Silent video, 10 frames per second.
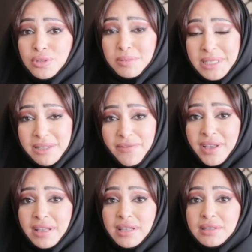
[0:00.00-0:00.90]

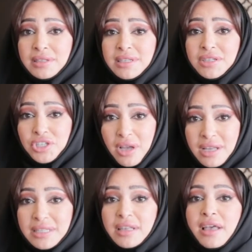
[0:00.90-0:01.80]
specifically to teach
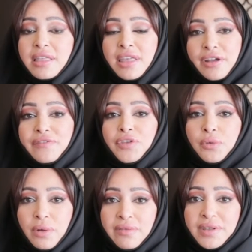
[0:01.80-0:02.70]
us their
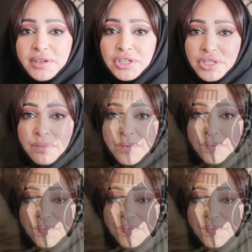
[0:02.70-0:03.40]
view of leadership.